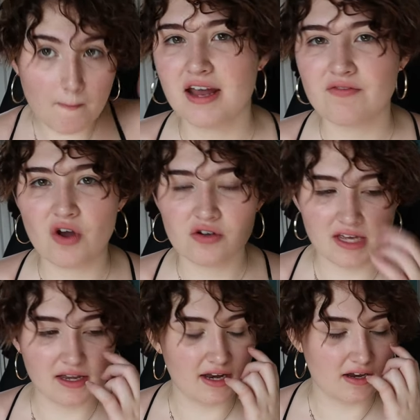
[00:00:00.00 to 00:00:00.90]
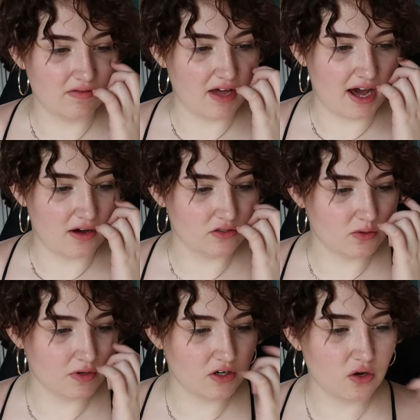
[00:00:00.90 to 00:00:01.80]
and I've not taken any of it out
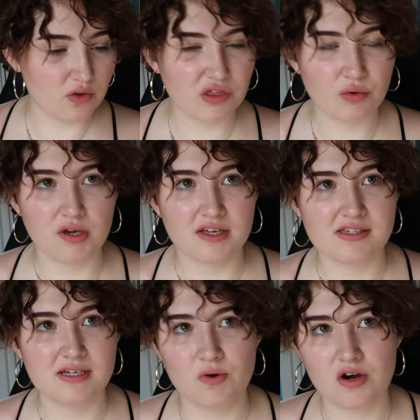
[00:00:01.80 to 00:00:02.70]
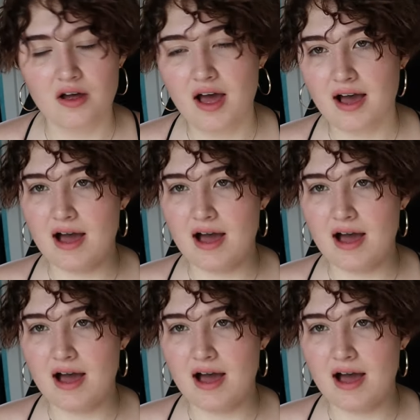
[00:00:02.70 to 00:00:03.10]
so I'm gonna go through it see what